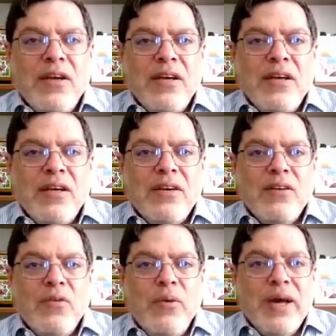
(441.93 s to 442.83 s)

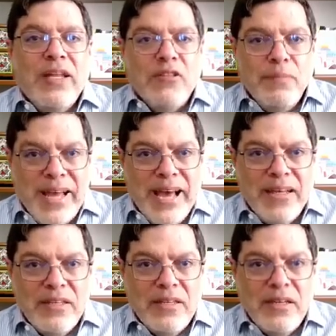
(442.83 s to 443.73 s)
well as
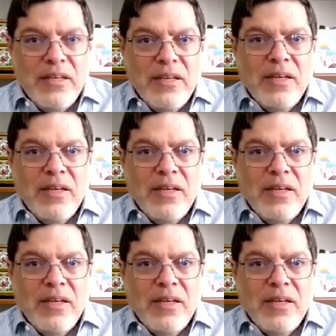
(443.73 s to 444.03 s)
planned,